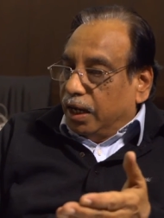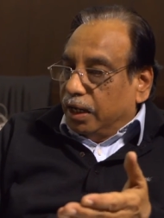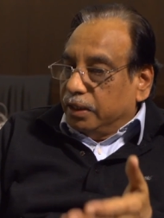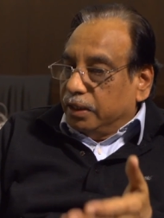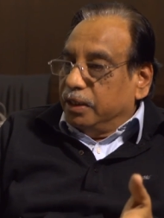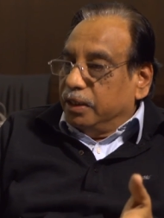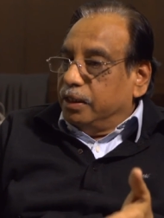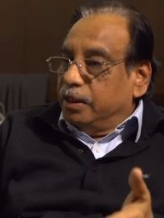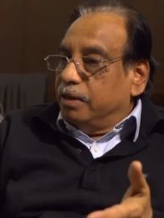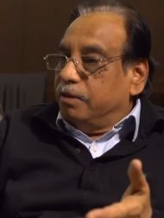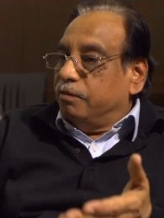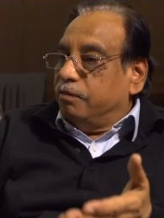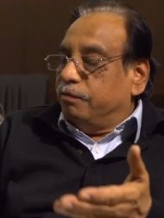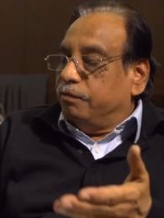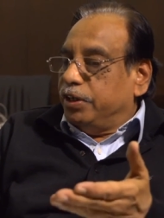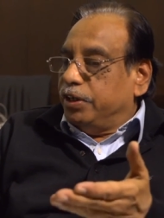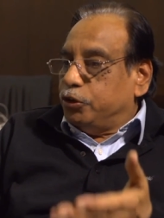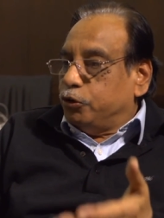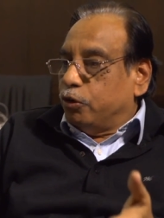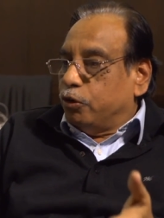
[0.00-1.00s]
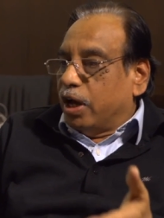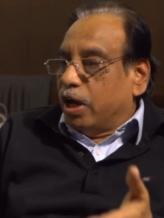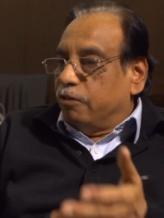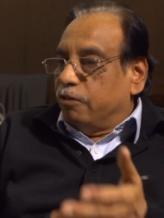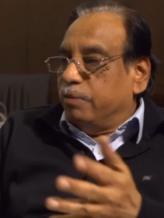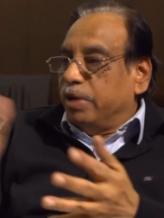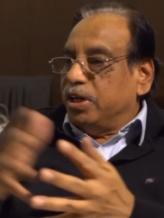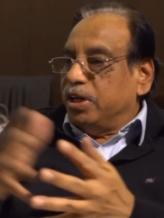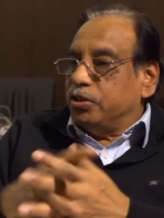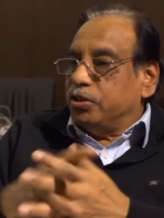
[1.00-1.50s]
other which you
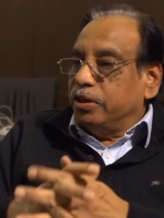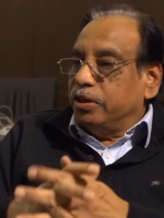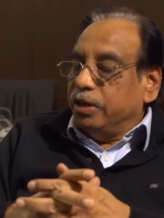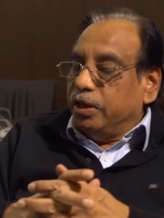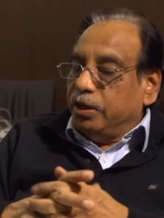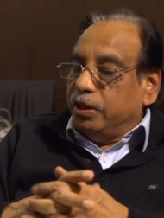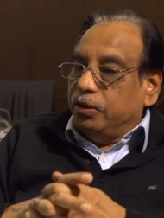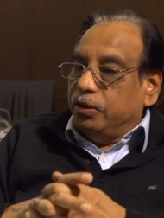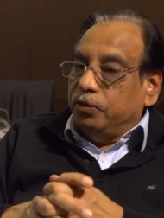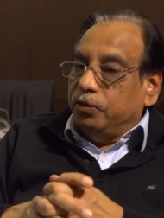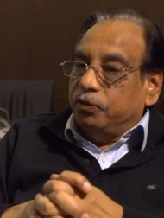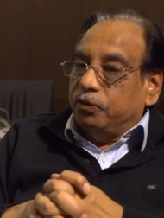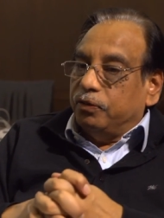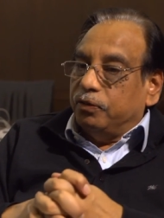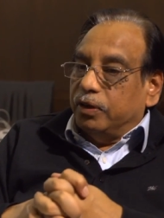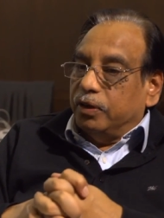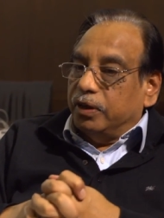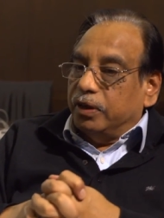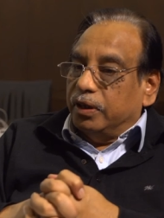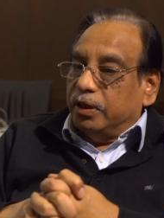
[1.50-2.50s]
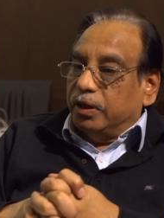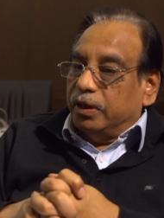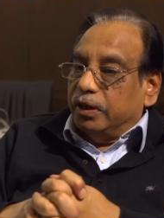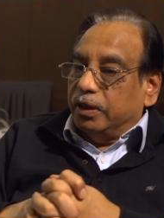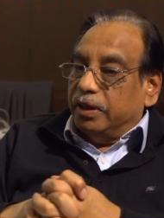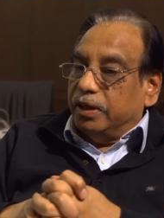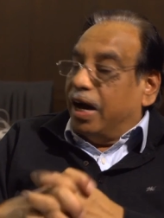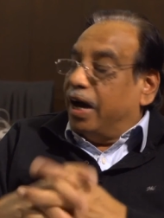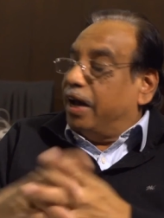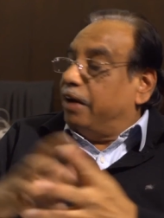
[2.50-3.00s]
have mentioned is
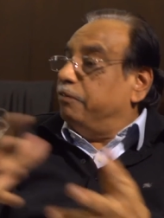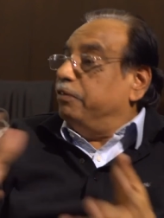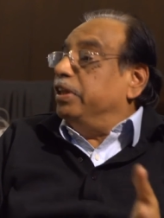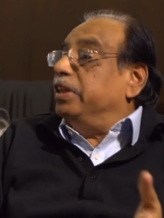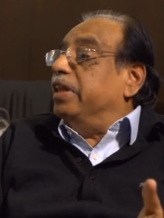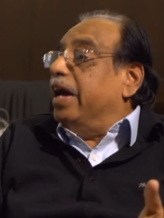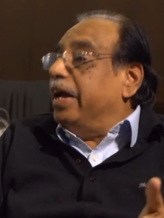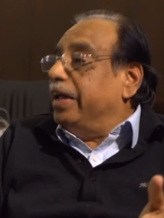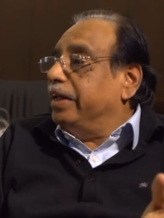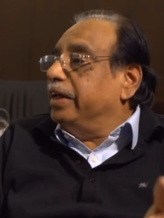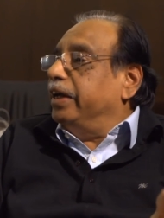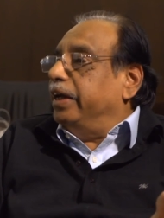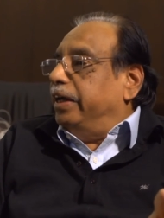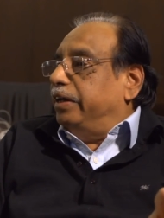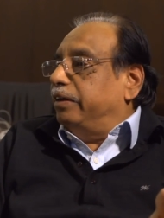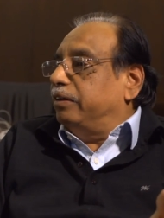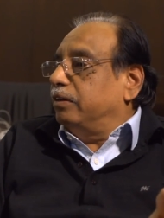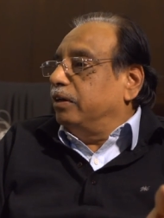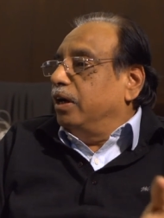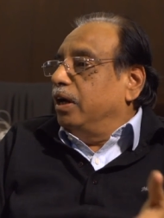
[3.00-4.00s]
the Arvind Eye Care,